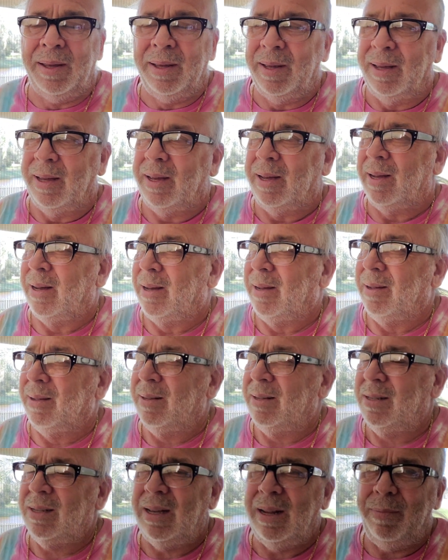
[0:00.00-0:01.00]

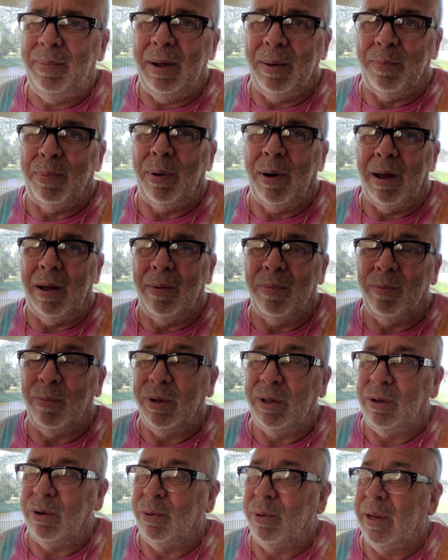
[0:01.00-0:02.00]
There's going to be a problem
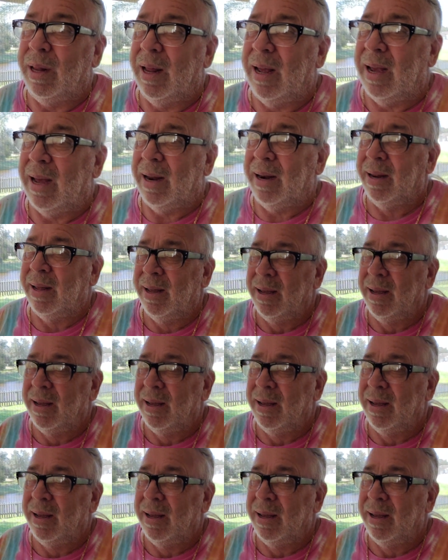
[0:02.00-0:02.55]
with doing that.